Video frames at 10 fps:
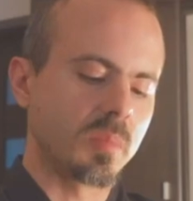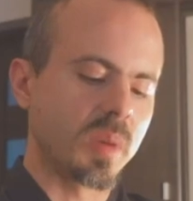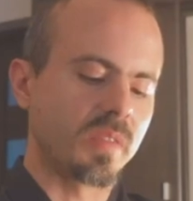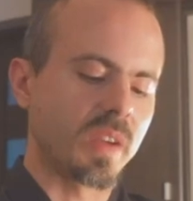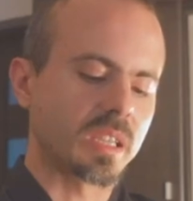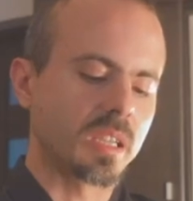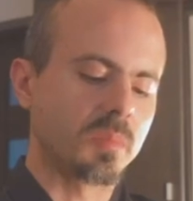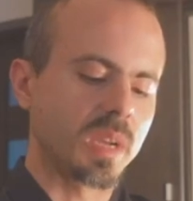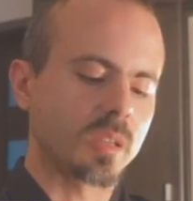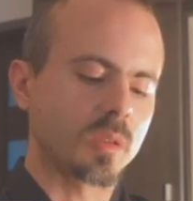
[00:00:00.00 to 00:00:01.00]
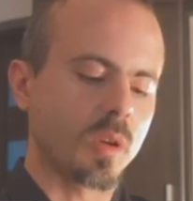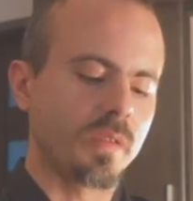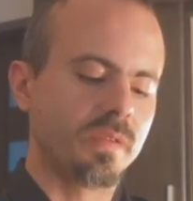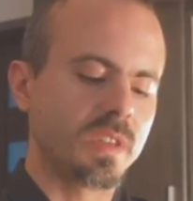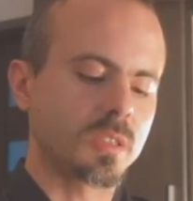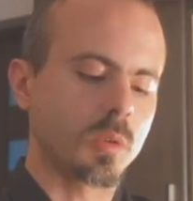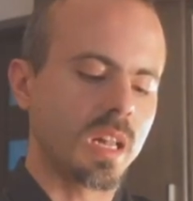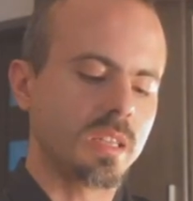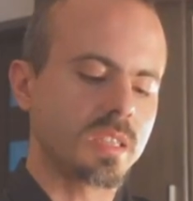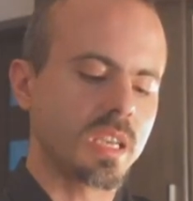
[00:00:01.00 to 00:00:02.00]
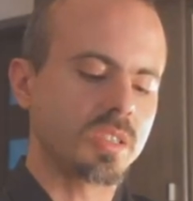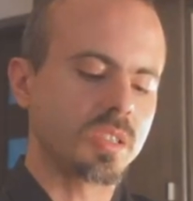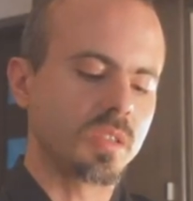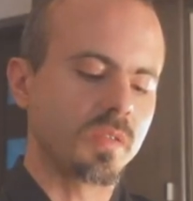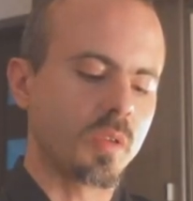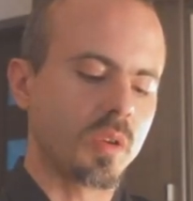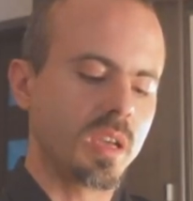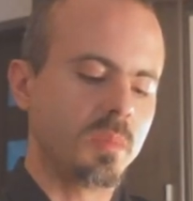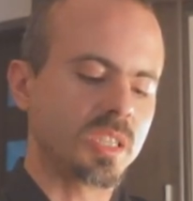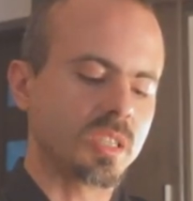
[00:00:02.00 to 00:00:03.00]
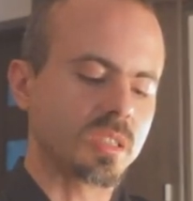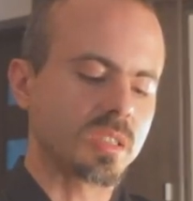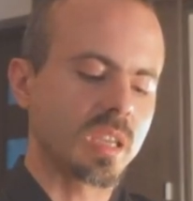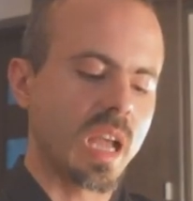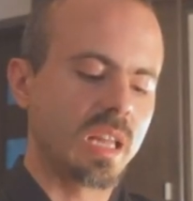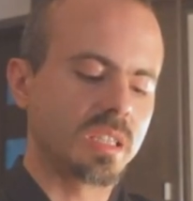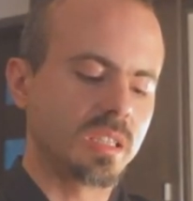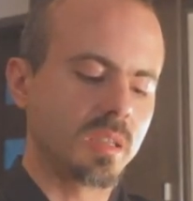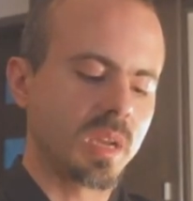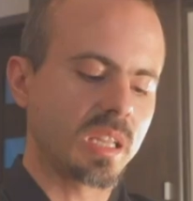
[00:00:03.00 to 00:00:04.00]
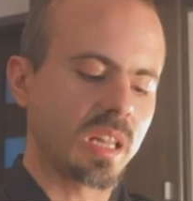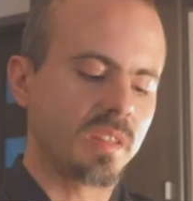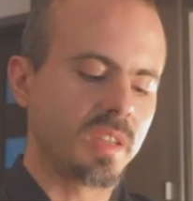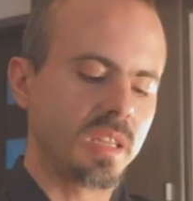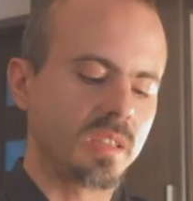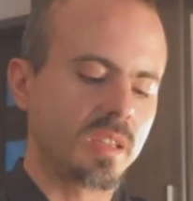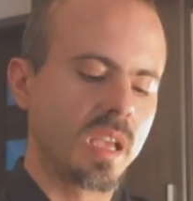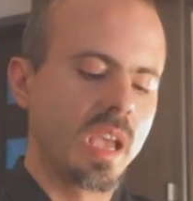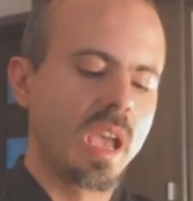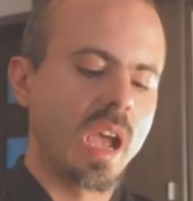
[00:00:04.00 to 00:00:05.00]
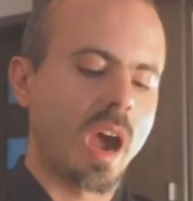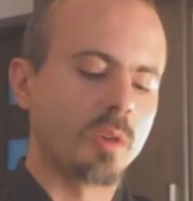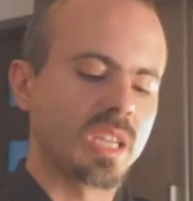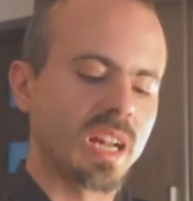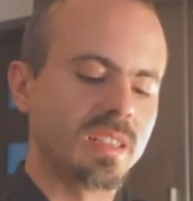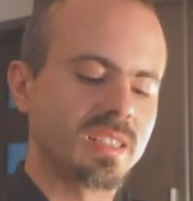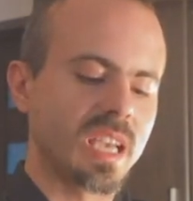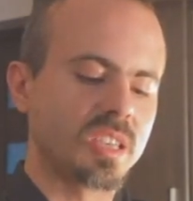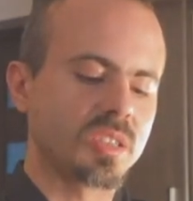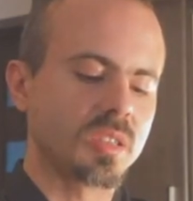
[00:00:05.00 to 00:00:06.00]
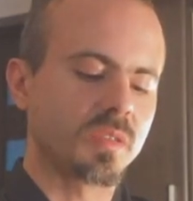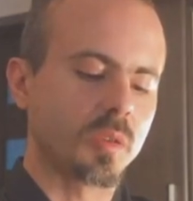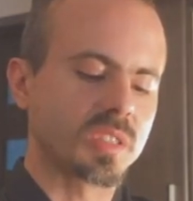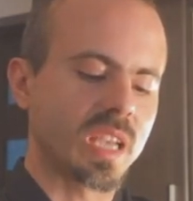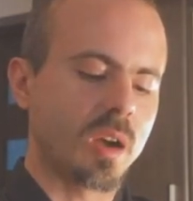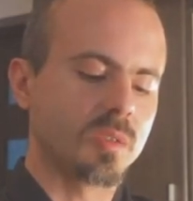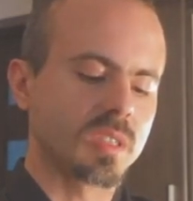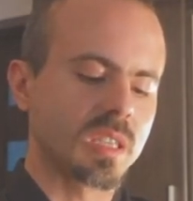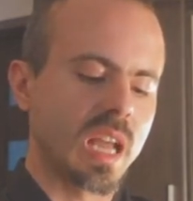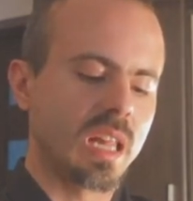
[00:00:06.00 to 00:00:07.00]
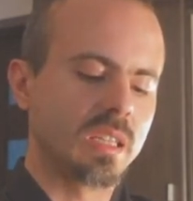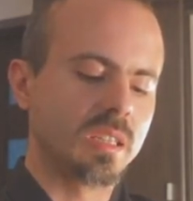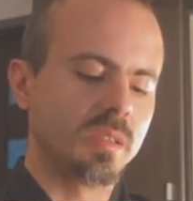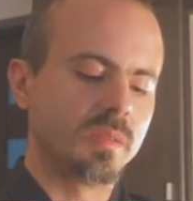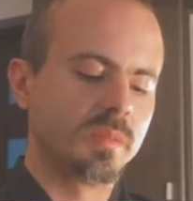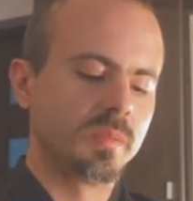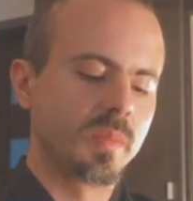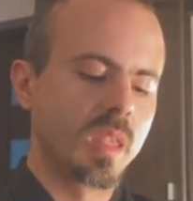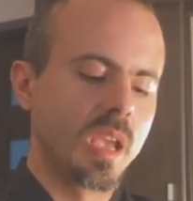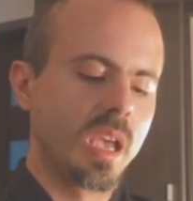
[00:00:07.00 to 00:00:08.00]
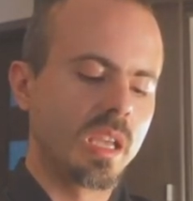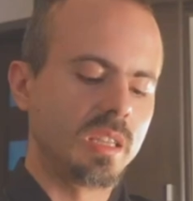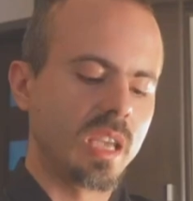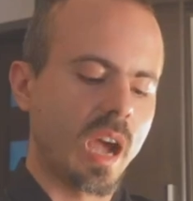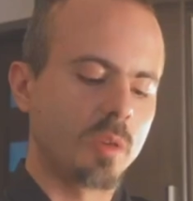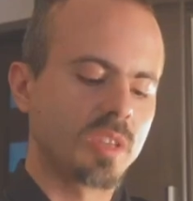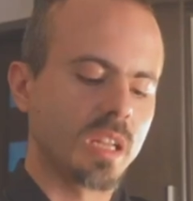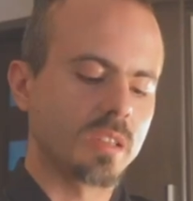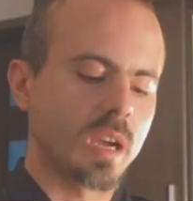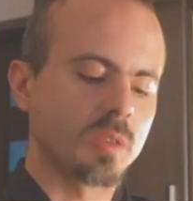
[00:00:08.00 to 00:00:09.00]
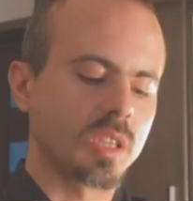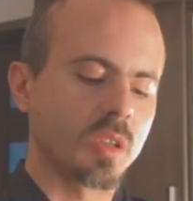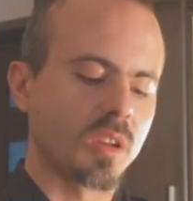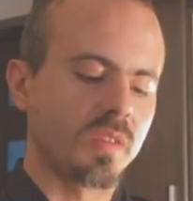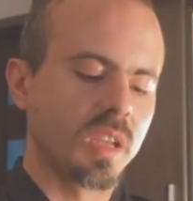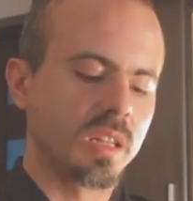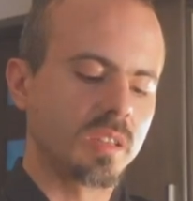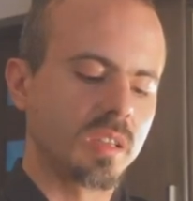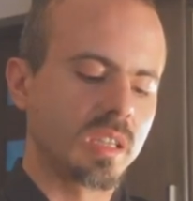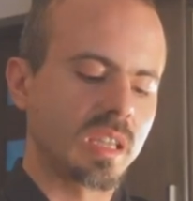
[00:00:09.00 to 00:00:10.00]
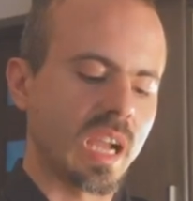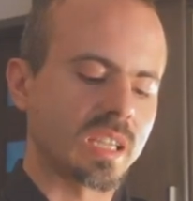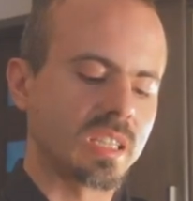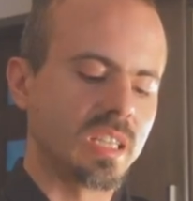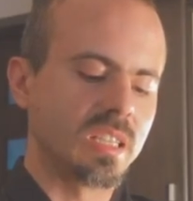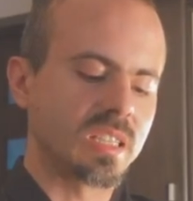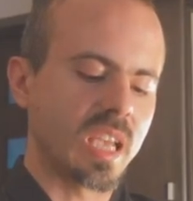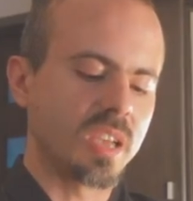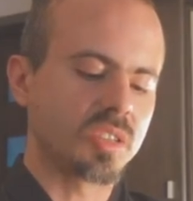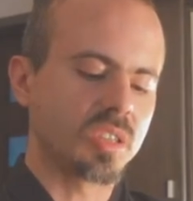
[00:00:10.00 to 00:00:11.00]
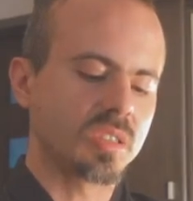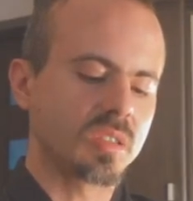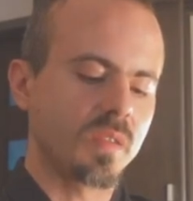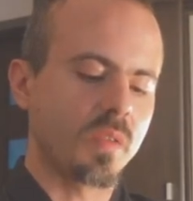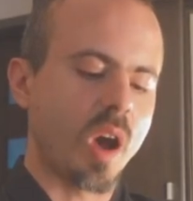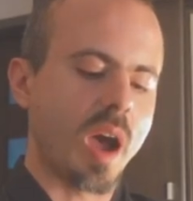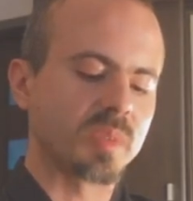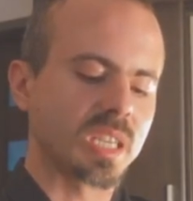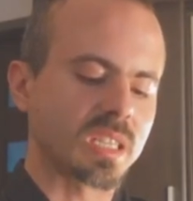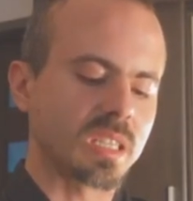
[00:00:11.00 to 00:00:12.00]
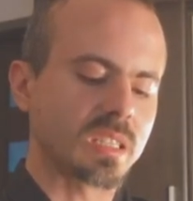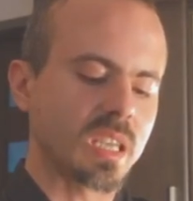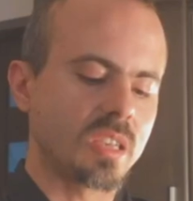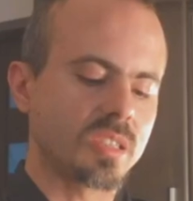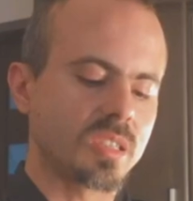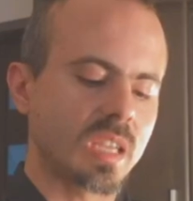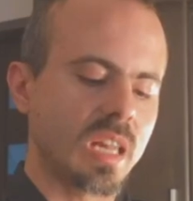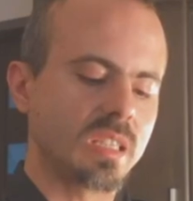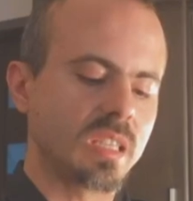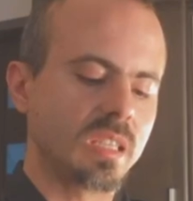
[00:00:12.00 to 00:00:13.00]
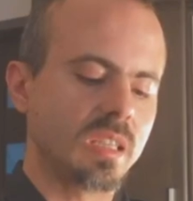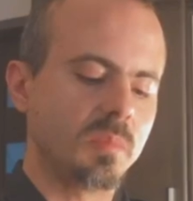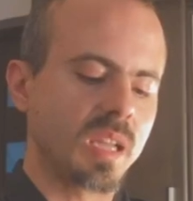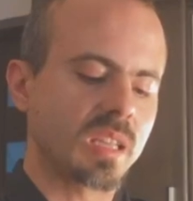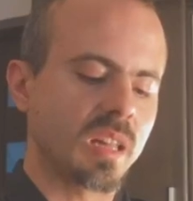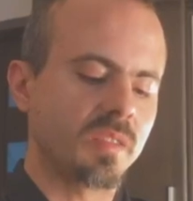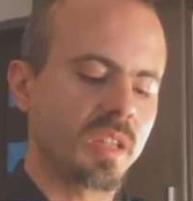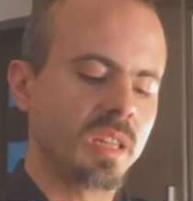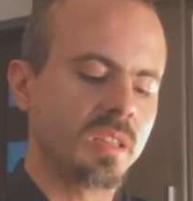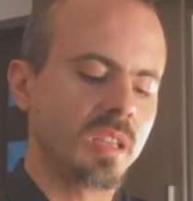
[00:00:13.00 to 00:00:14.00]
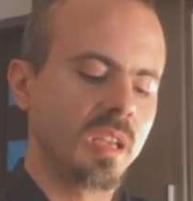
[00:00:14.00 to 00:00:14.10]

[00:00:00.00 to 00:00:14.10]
and perfected method of visualization for images held in the mental field, audializations for sounds held in the auditory field, tactilizations for haptic sensations held in the mental field,